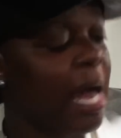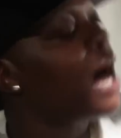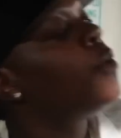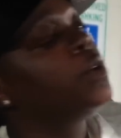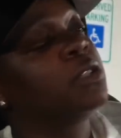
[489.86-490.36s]

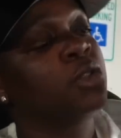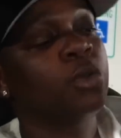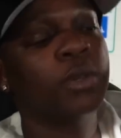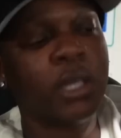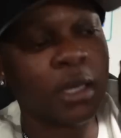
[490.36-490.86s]
how I want to
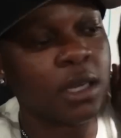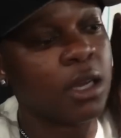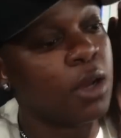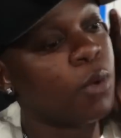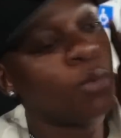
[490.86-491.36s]
do it and
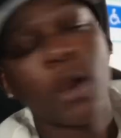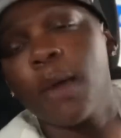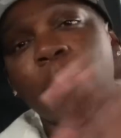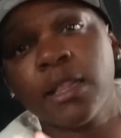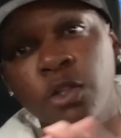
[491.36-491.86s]
what
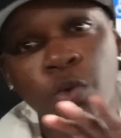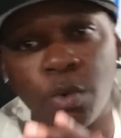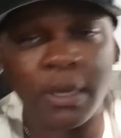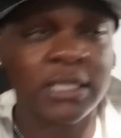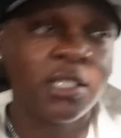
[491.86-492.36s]
I'm about to do
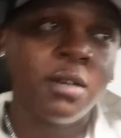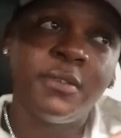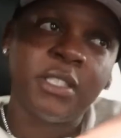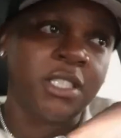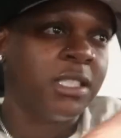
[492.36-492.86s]
with myself
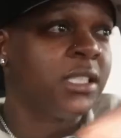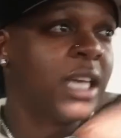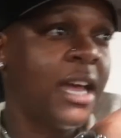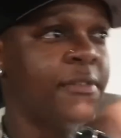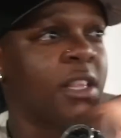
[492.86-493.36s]
and just
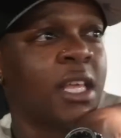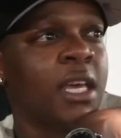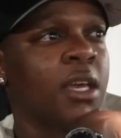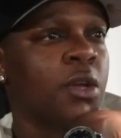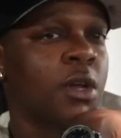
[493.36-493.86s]

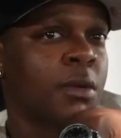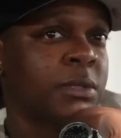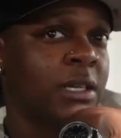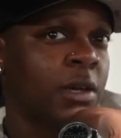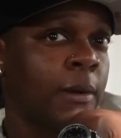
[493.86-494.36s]
everything, you know what I'm
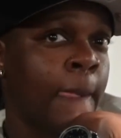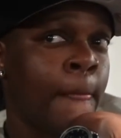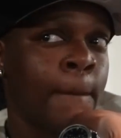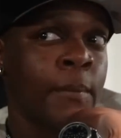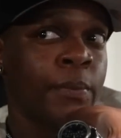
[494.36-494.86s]
saying though?
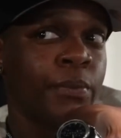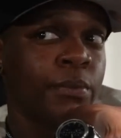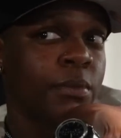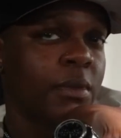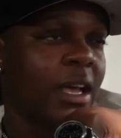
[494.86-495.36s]

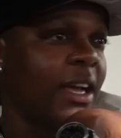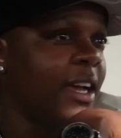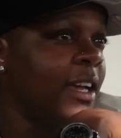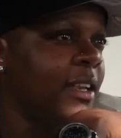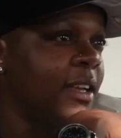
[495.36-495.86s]

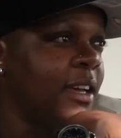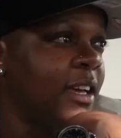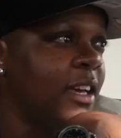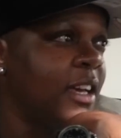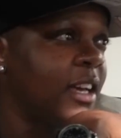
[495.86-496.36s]
And
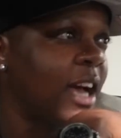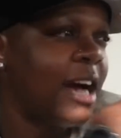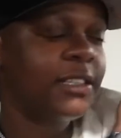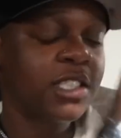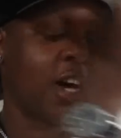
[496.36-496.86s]

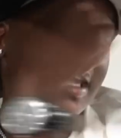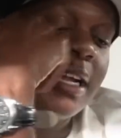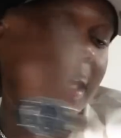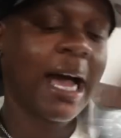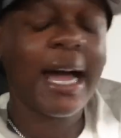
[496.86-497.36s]
I was talking
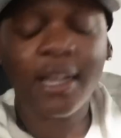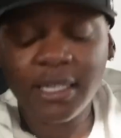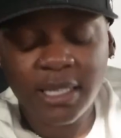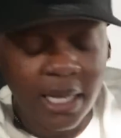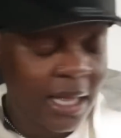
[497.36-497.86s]
to God the
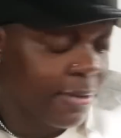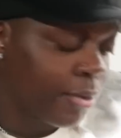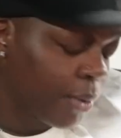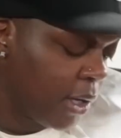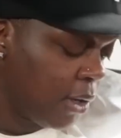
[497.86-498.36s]
other day, like for
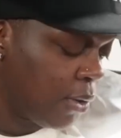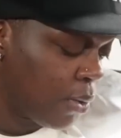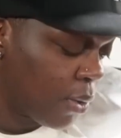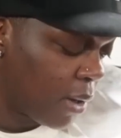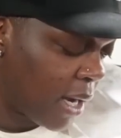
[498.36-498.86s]
real,
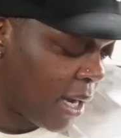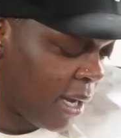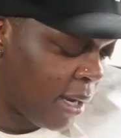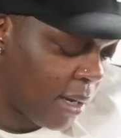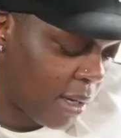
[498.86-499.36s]

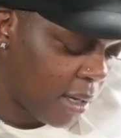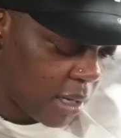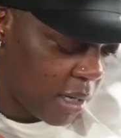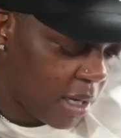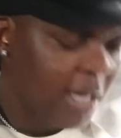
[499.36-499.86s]
and
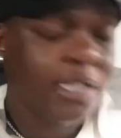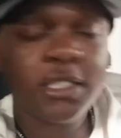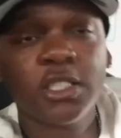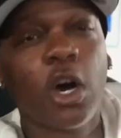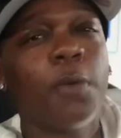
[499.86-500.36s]
he
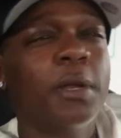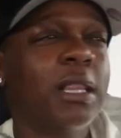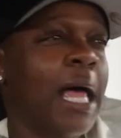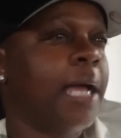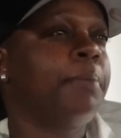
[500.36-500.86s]
just told me to
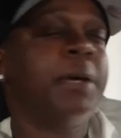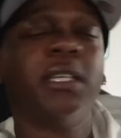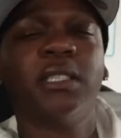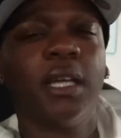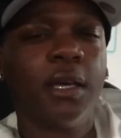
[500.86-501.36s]
like be
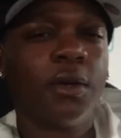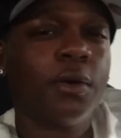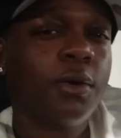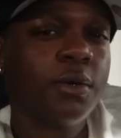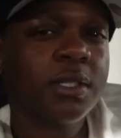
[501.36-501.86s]

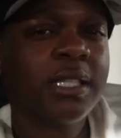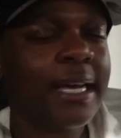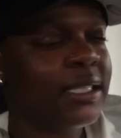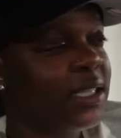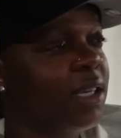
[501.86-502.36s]
still,
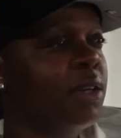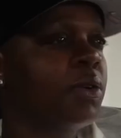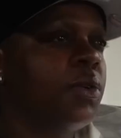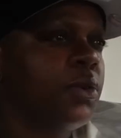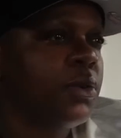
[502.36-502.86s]
stay
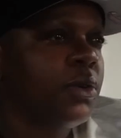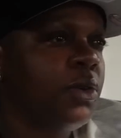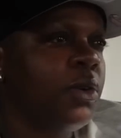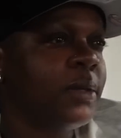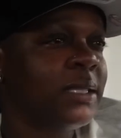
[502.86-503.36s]
still,
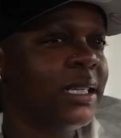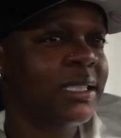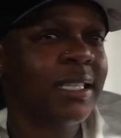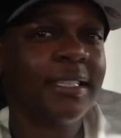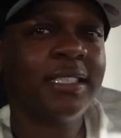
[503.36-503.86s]
you know what I'm saying?
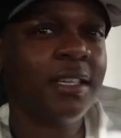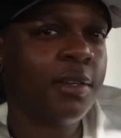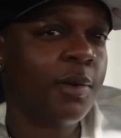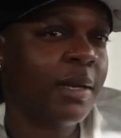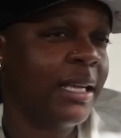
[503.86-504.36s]
Stay
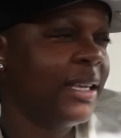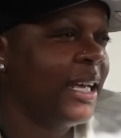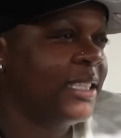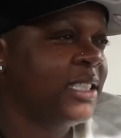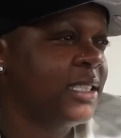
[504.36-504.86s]
still. And
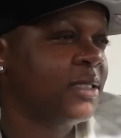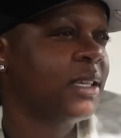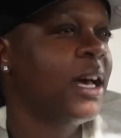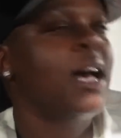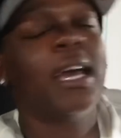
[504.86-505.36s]
that just,
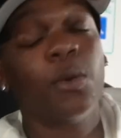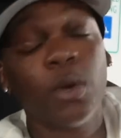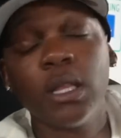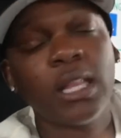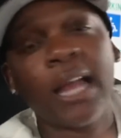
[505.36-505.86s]
it
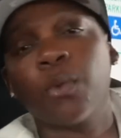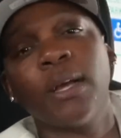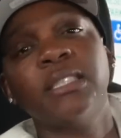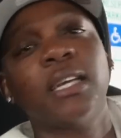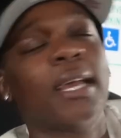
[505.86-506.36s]
really like
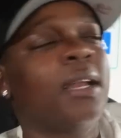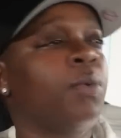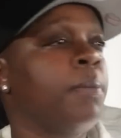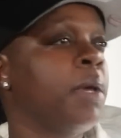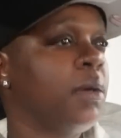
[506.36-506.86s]
resonated
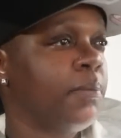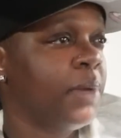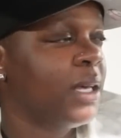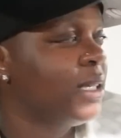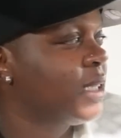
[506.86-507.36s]
with me,
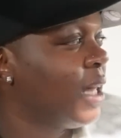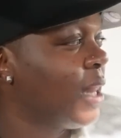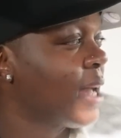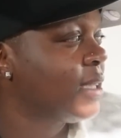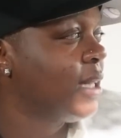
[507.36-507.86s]
because a
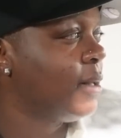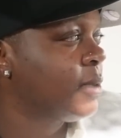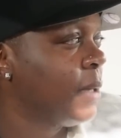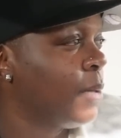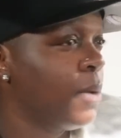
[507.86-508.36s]
lot of
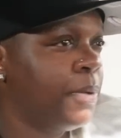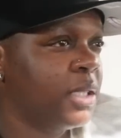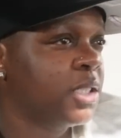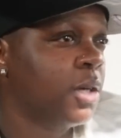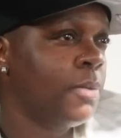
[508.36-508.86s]
times, man, we put
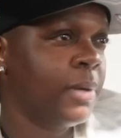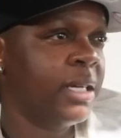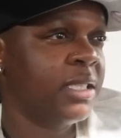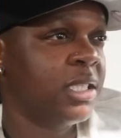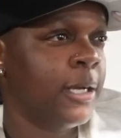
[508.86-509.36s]
so
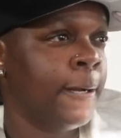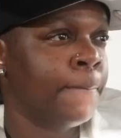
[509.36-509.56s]
much